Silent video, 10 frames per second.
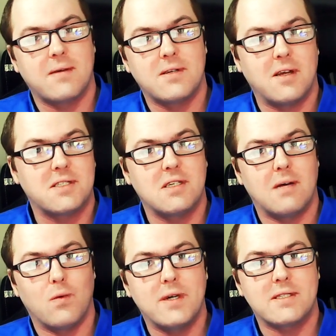like
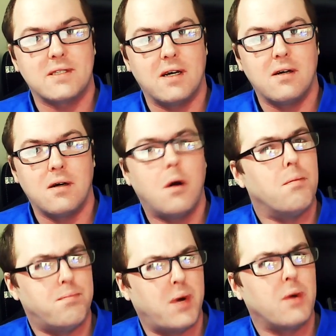Simon Whistler,
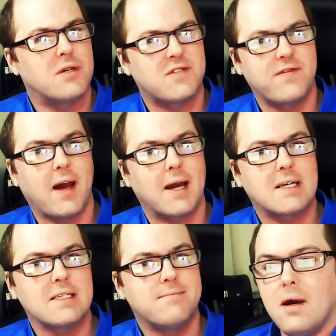bonus
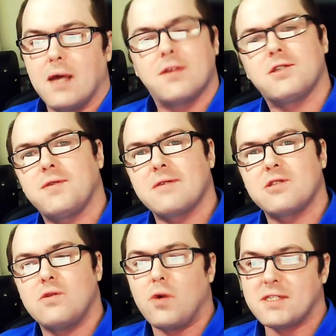fact. In the
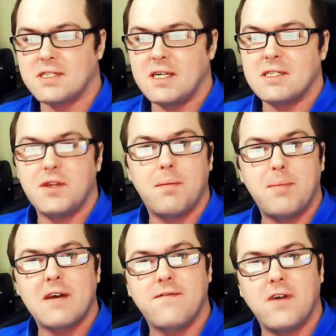2001 season, the
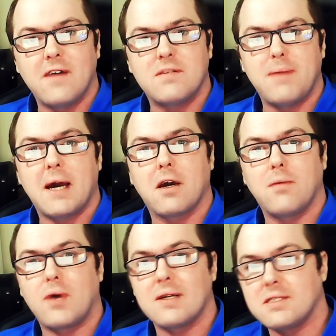big 5 tobacco
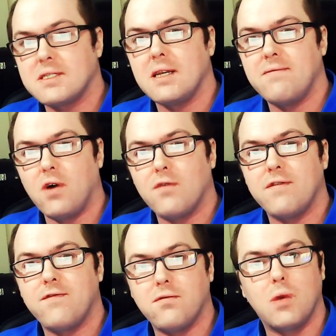brands still involved in
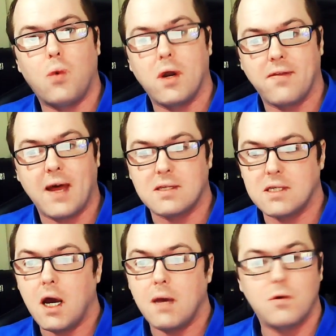Formula 1 at that
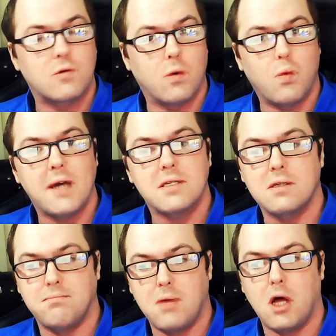time, which were West,
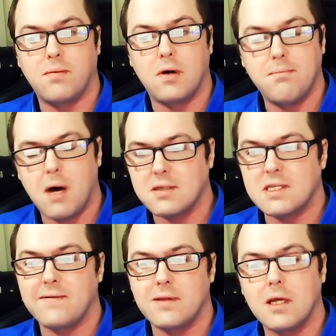Marlboro, Mild
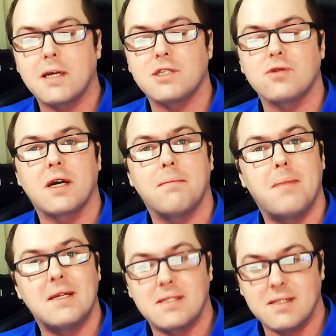7, Lucky Strike and
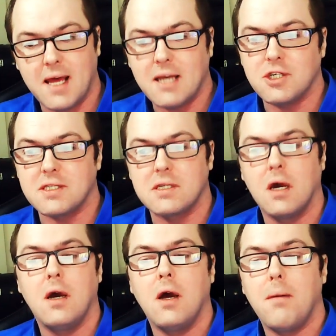Benson & Hedges,
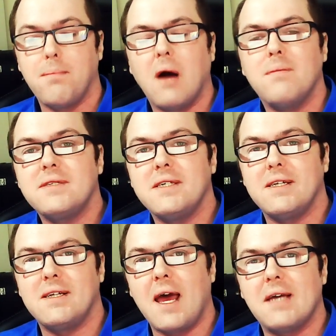pumped in
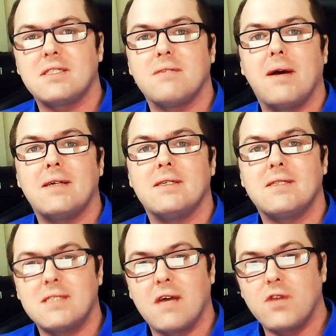an estimated
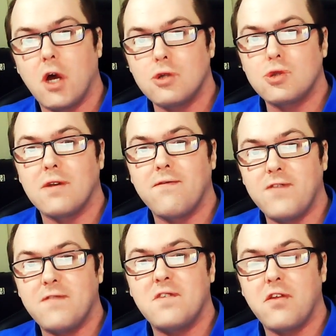
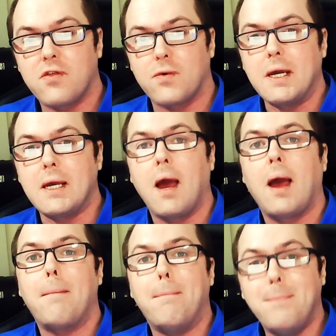$753
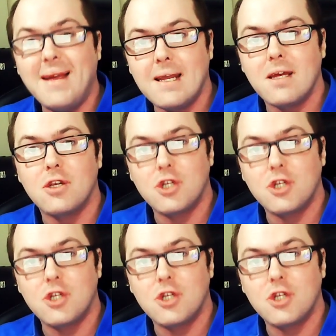million